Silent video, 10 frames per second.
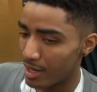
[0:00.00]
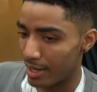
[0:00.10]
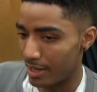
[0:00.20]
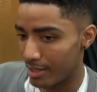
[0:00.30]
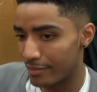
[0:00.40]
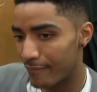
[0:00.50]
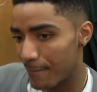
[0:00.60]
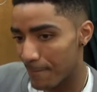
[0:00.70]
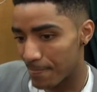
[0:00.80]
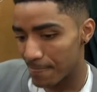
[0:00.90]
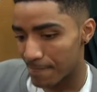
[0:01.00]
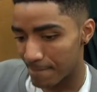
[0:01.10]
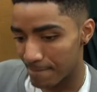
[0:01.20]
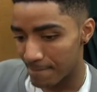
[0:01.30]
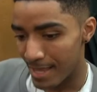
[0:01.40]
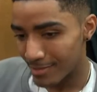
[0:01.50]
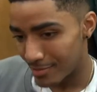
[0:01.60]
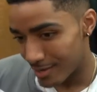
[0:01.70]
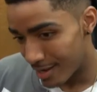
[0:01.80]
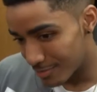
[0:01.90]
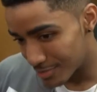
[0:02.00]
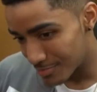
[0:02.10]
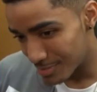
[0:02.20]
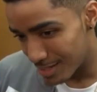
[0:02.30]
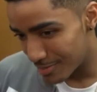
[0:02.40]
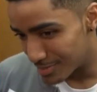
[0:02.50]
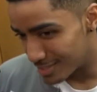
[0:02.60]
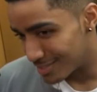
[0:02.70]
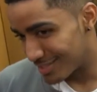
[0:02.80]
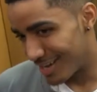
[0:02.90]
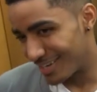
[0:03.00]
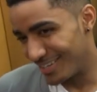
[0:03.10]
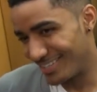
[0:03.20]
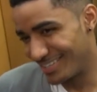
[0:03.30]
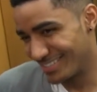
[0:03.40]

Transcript: And now sometimes he just got to